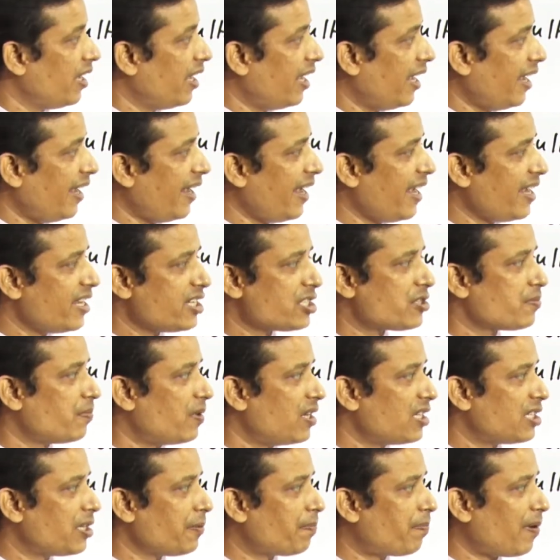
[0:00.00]
A is
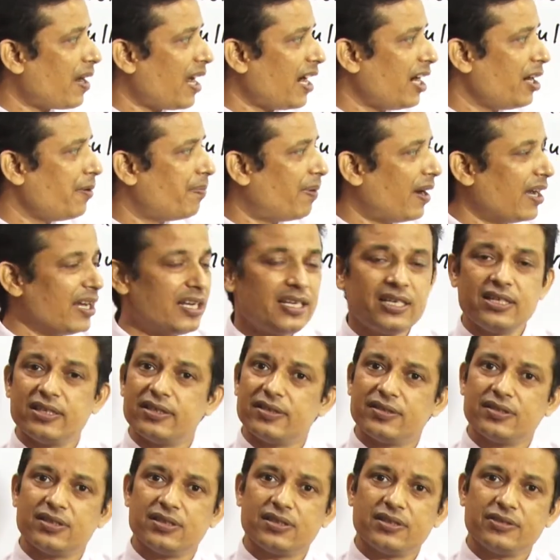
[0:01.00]
multiplied by
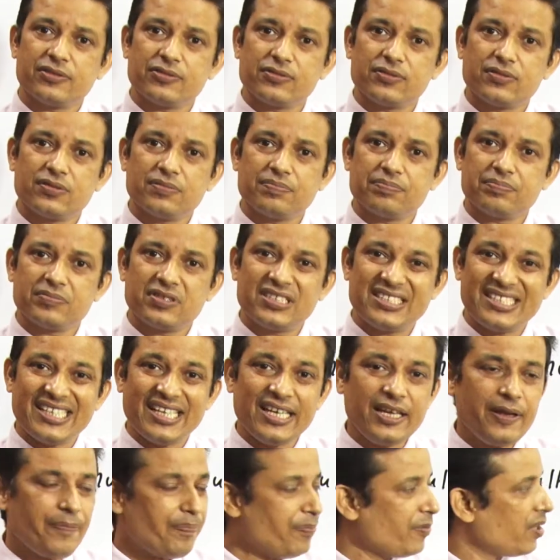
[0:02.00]
C,